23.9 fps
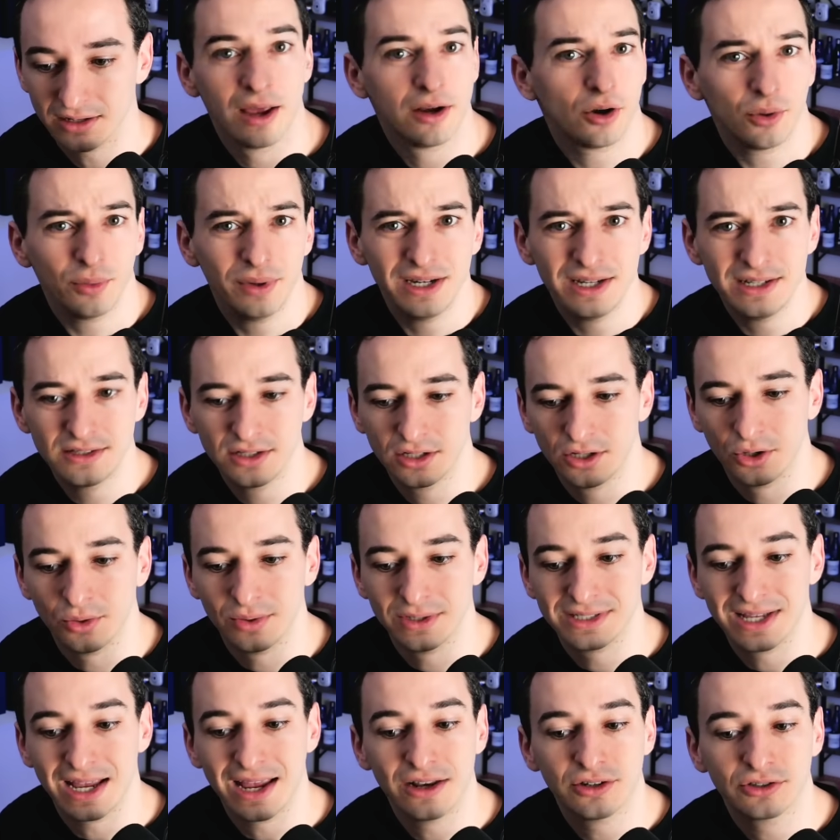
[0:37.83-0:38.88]
And all we need to do
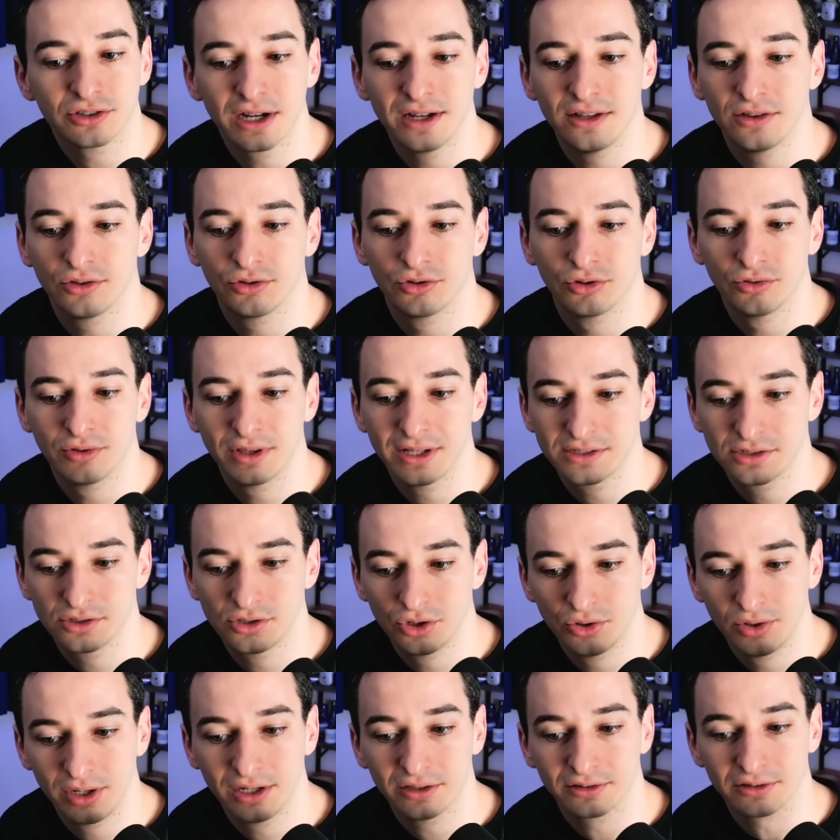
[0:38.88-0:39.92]
is iterate through this
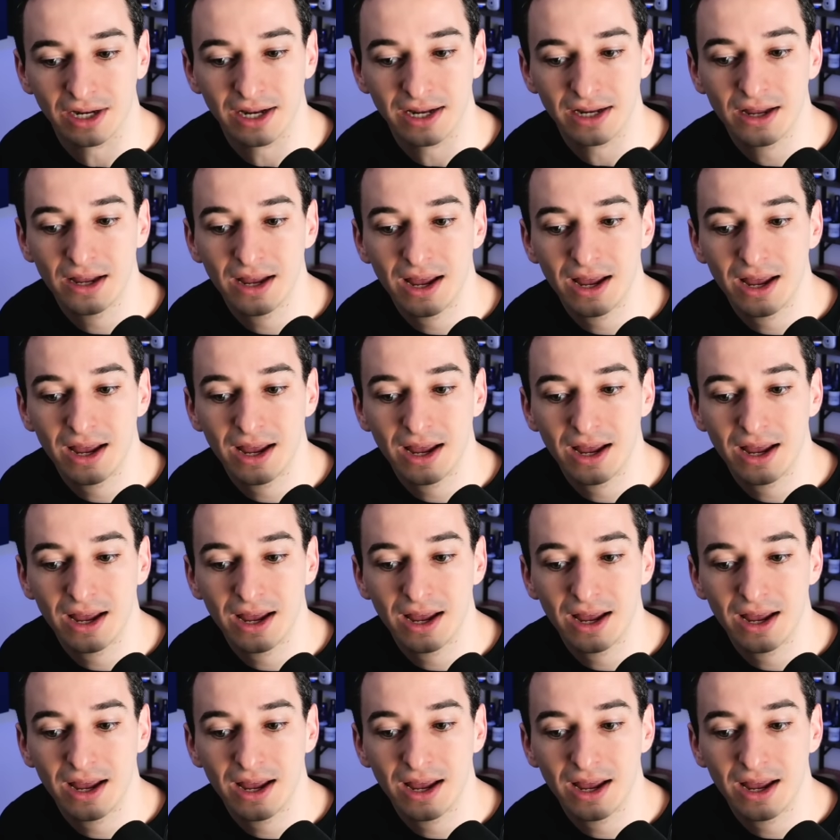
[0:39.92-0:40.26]
two D array,